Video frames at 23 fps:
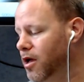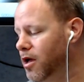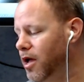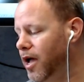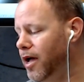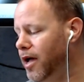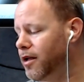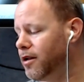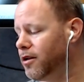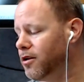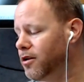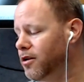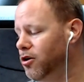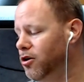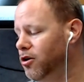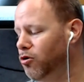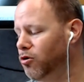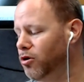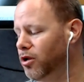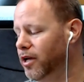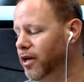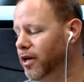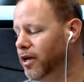
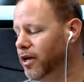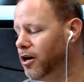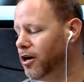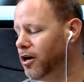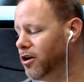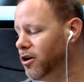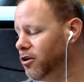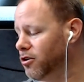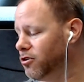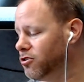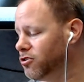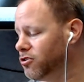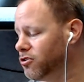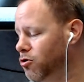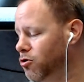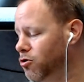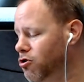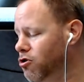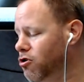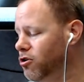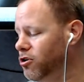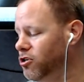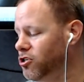
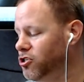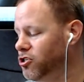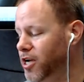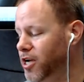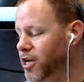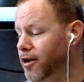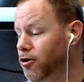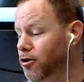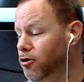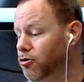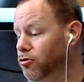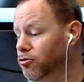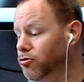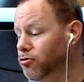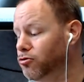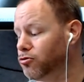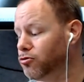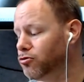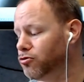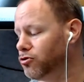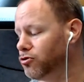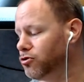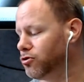
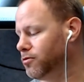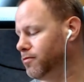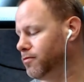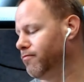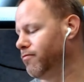@holy_shadows.